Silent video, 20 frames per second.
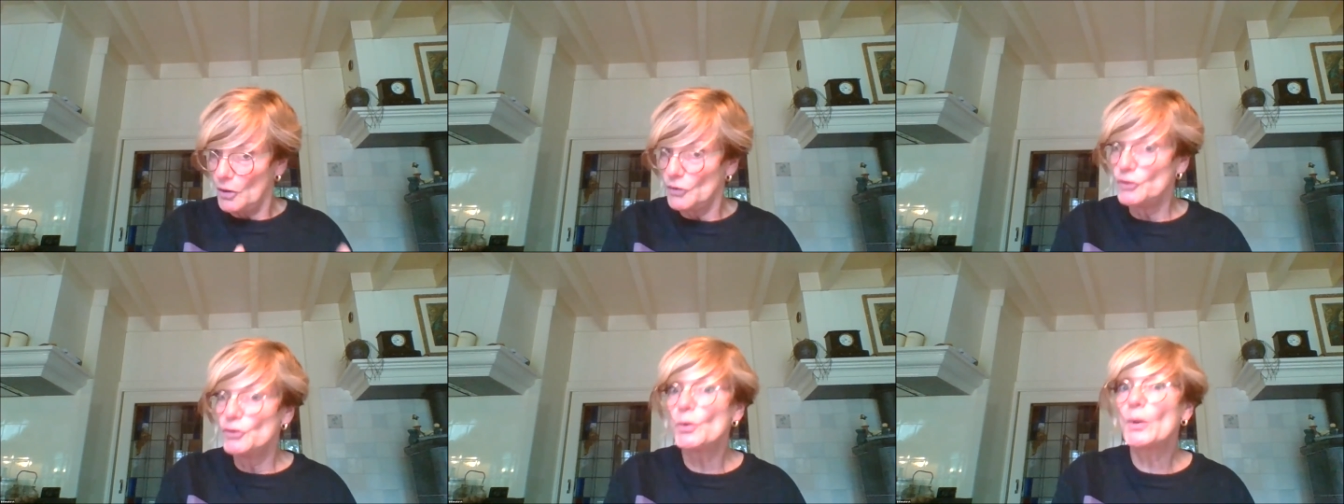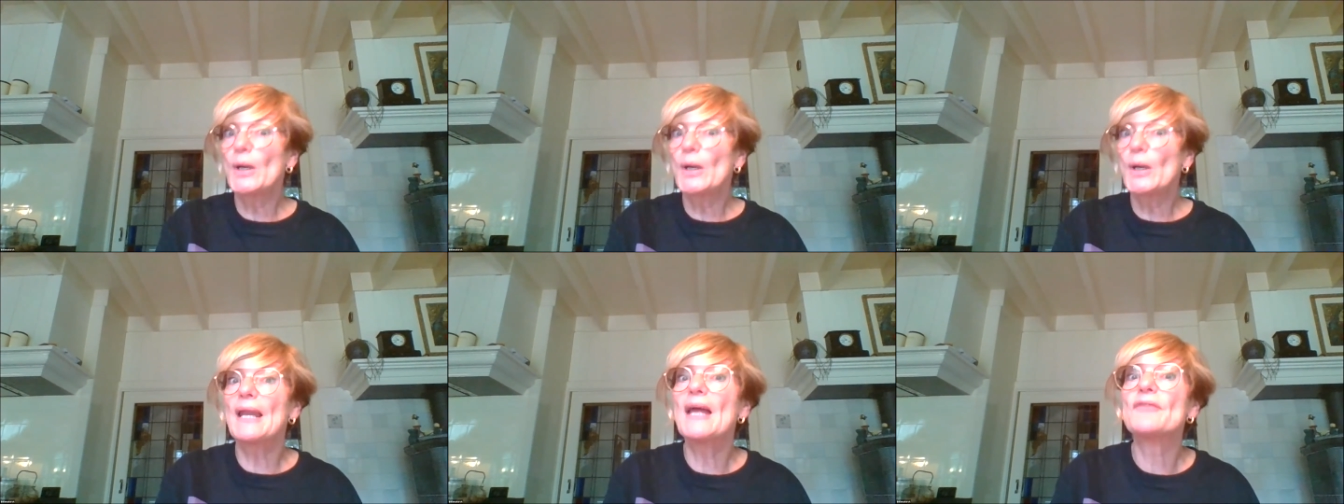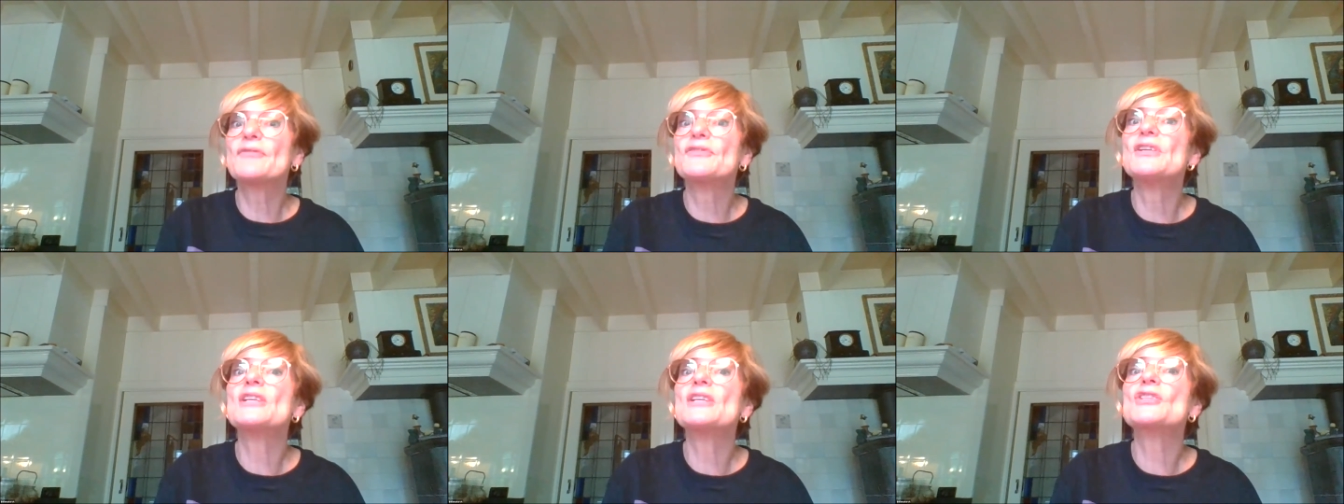you can
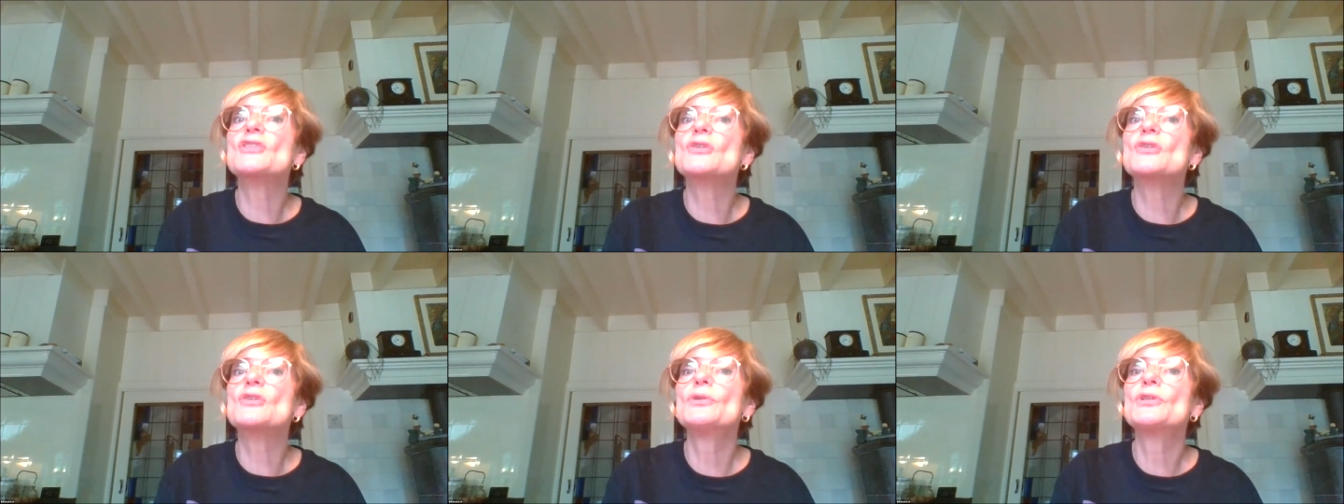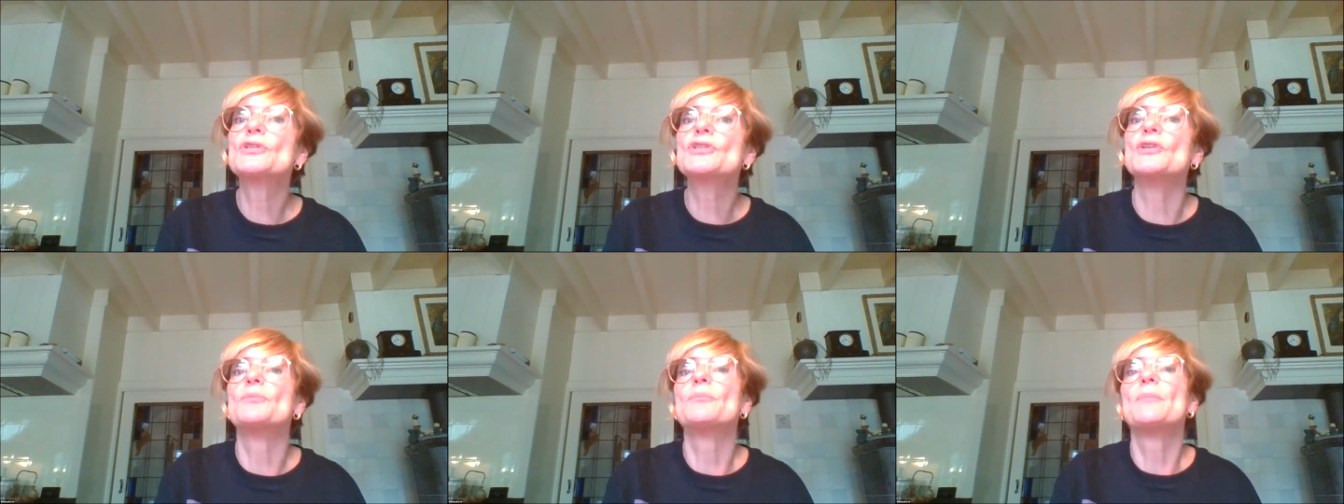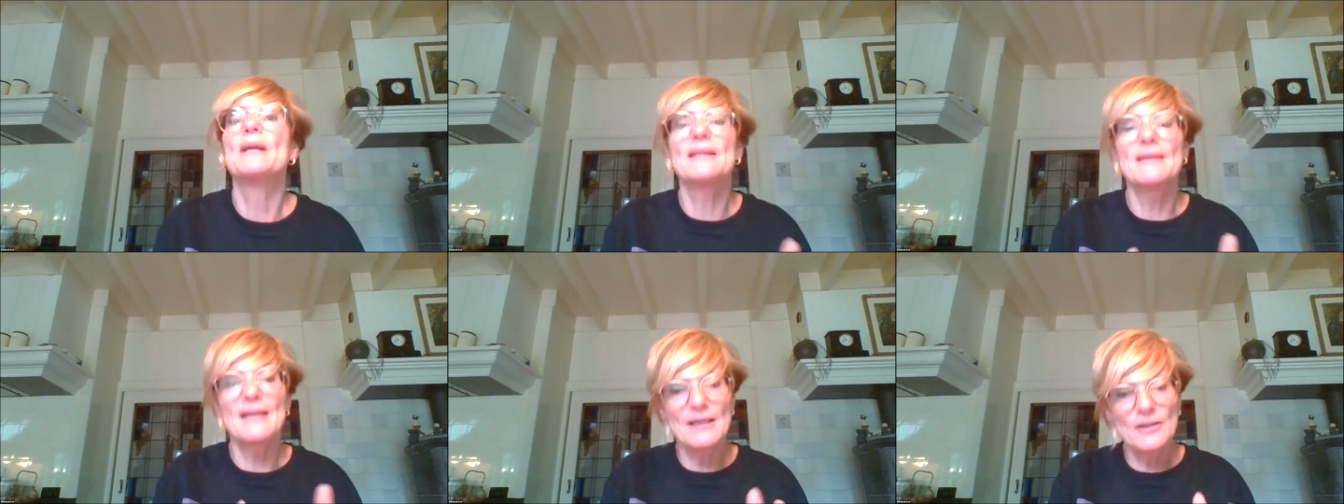have this solution,
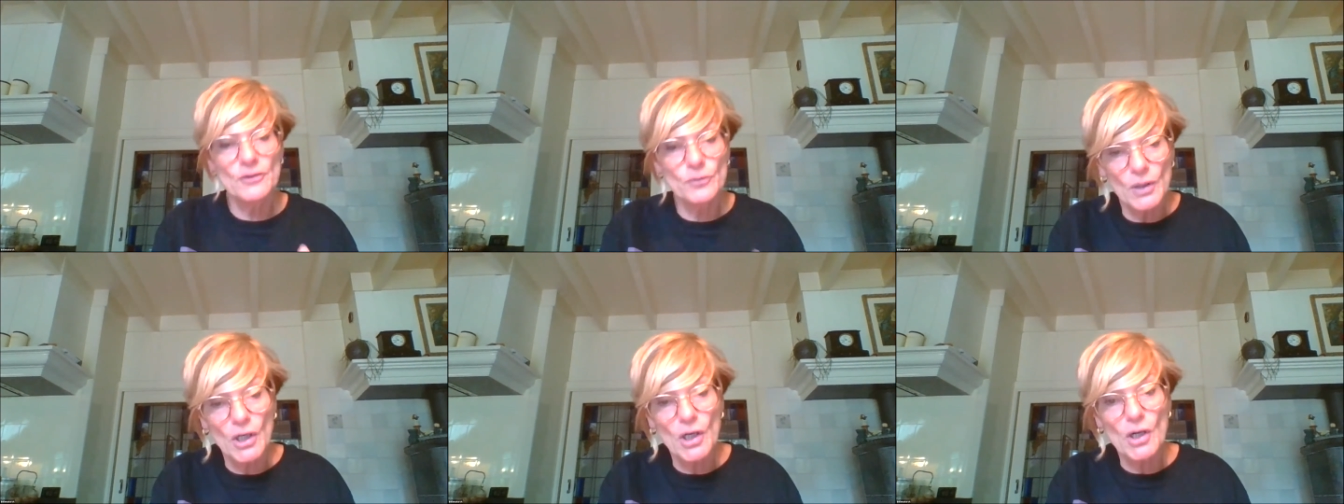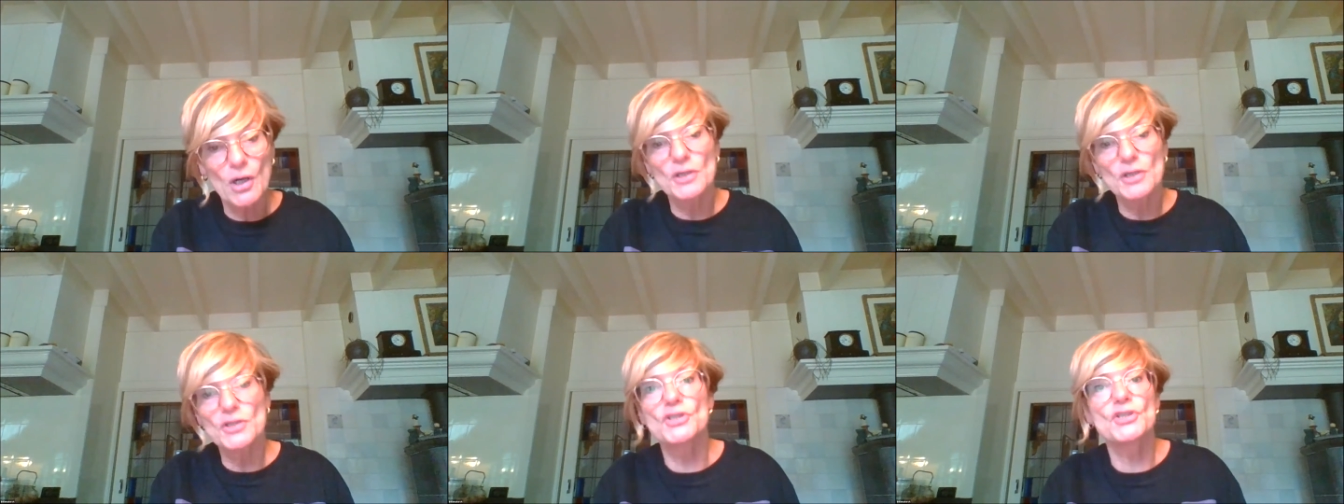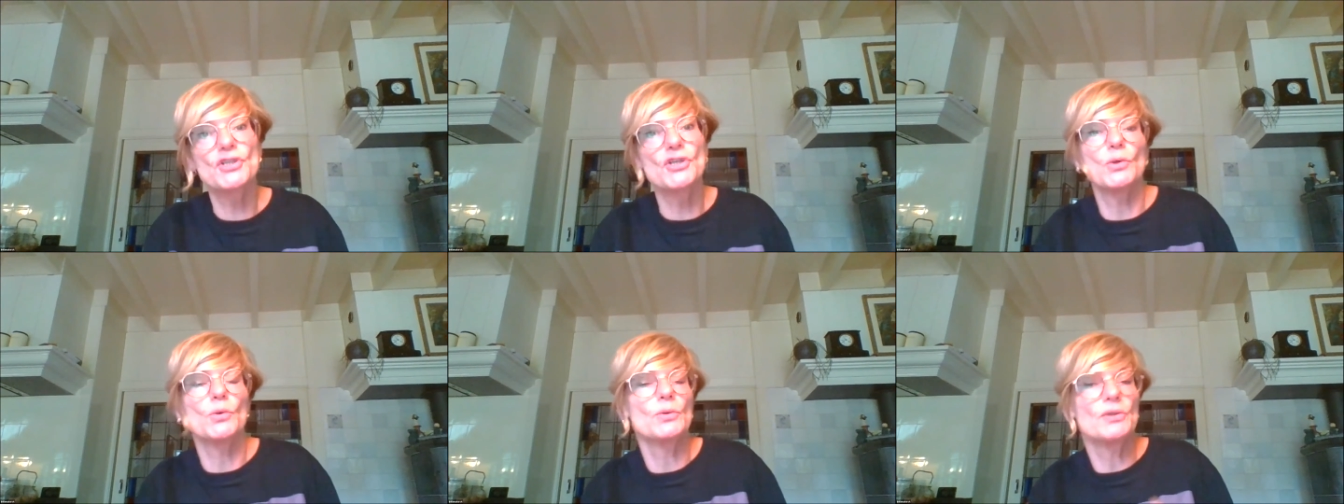but that will
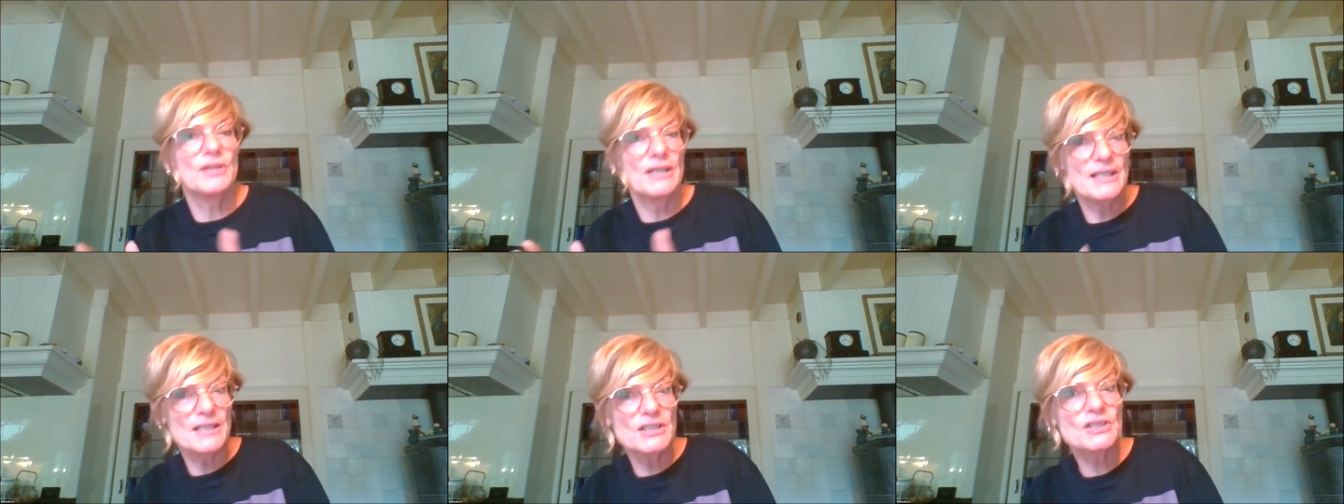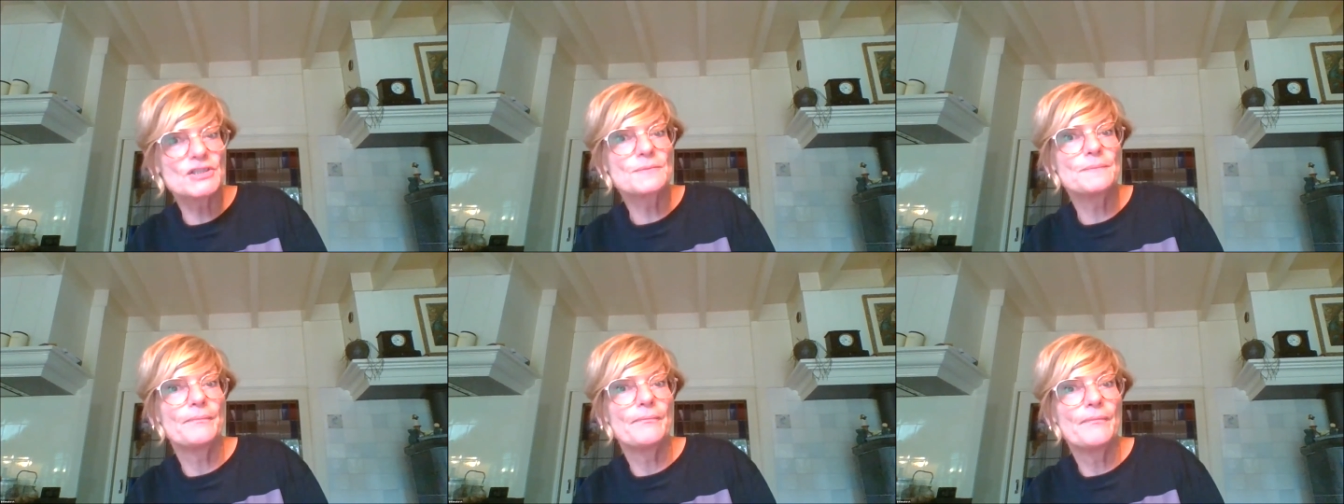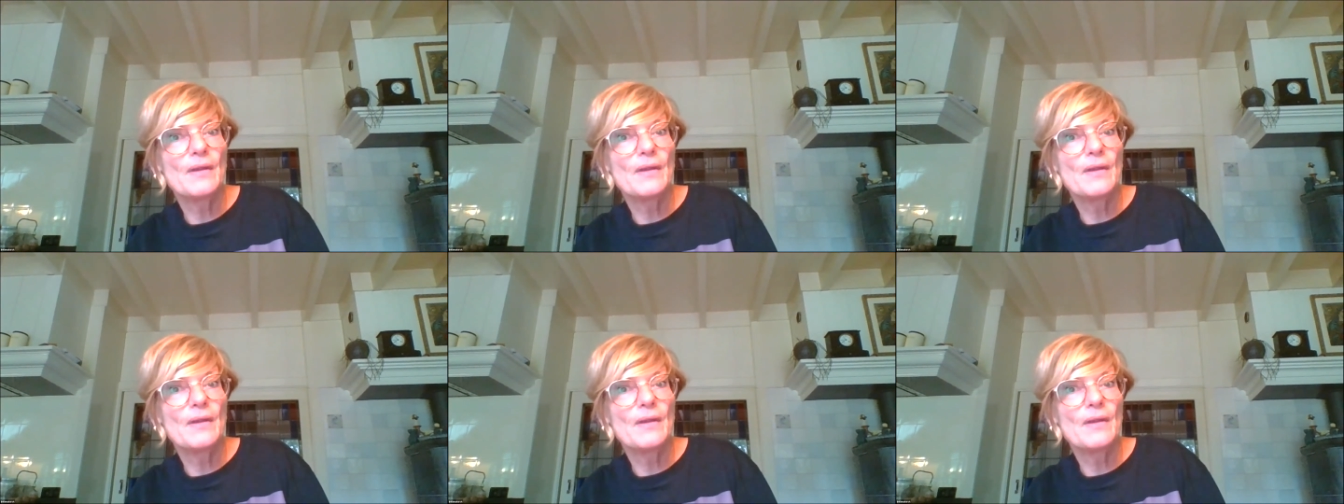cost you this,